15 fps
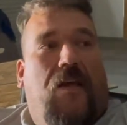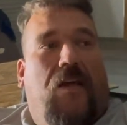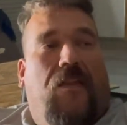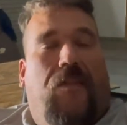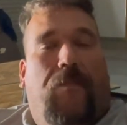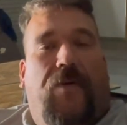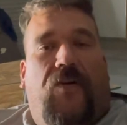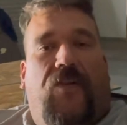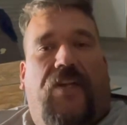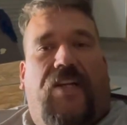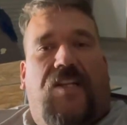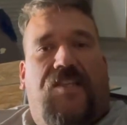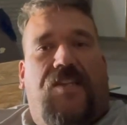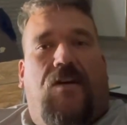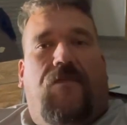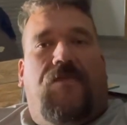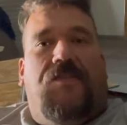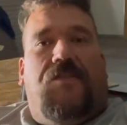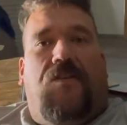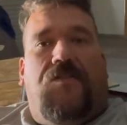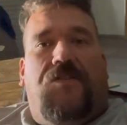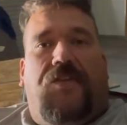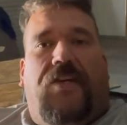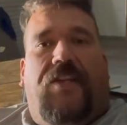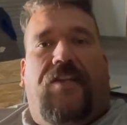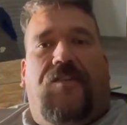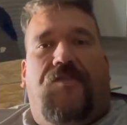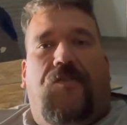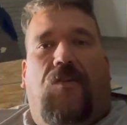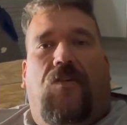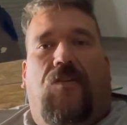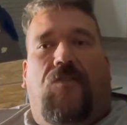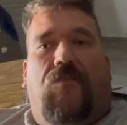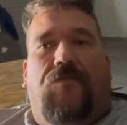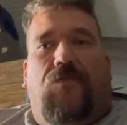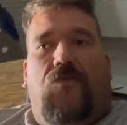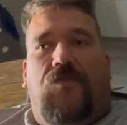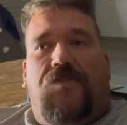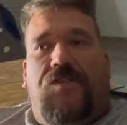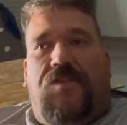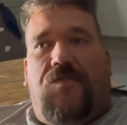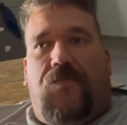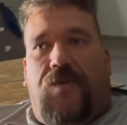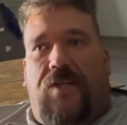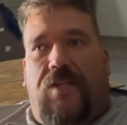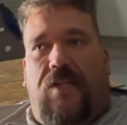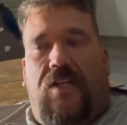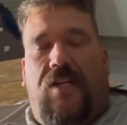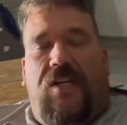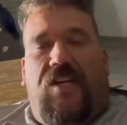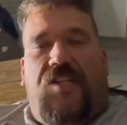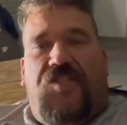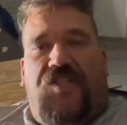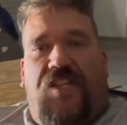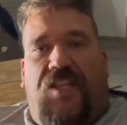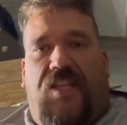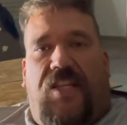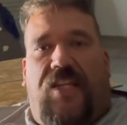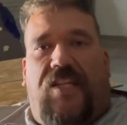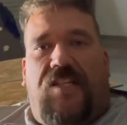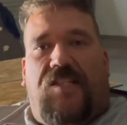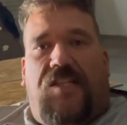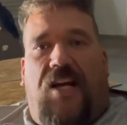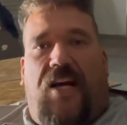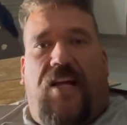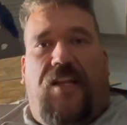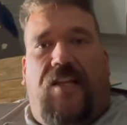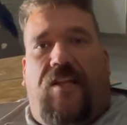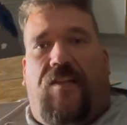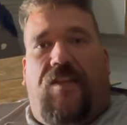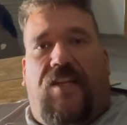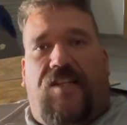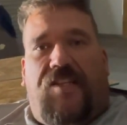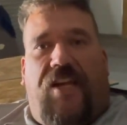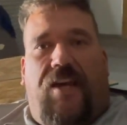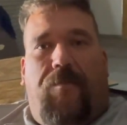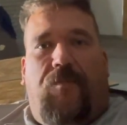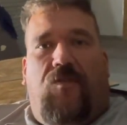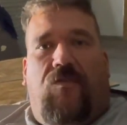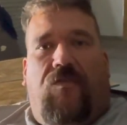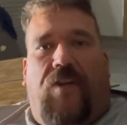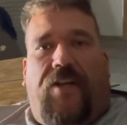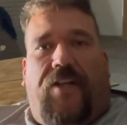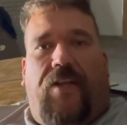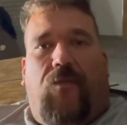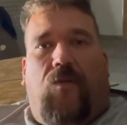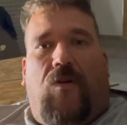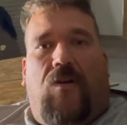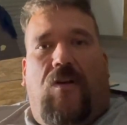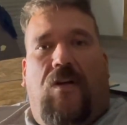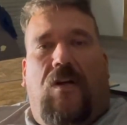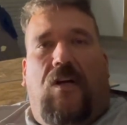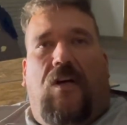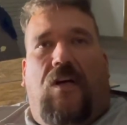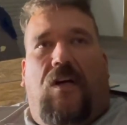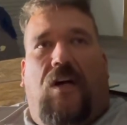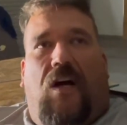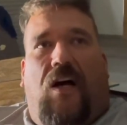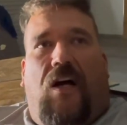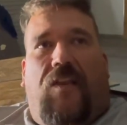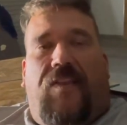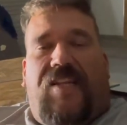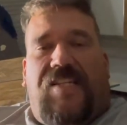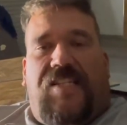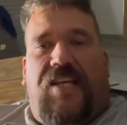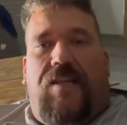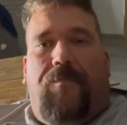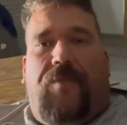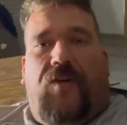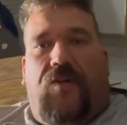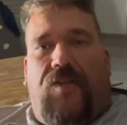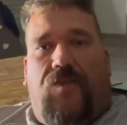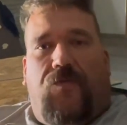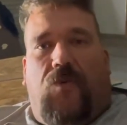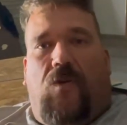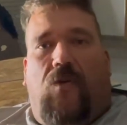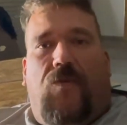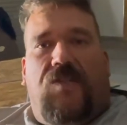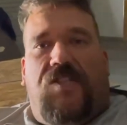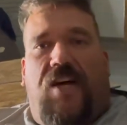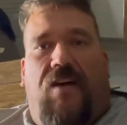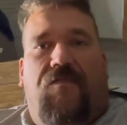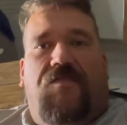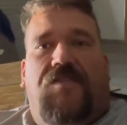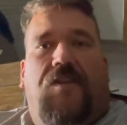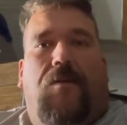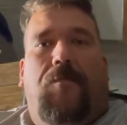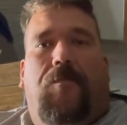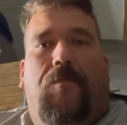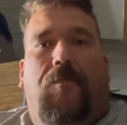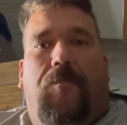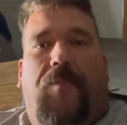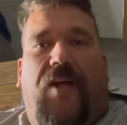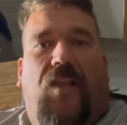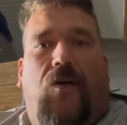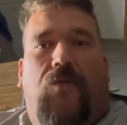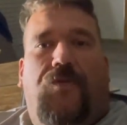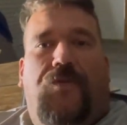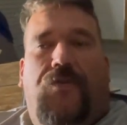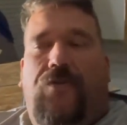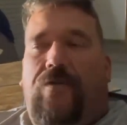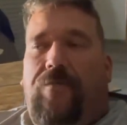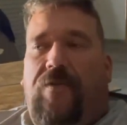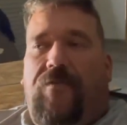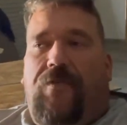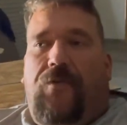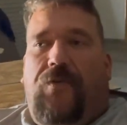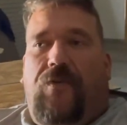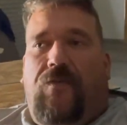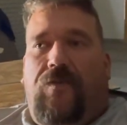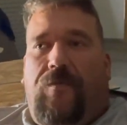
The building itself is also getting stronger, of course, as we sheathe the inside. Things can't move like they were. These tin buildings will always have some bellow to them, if you will.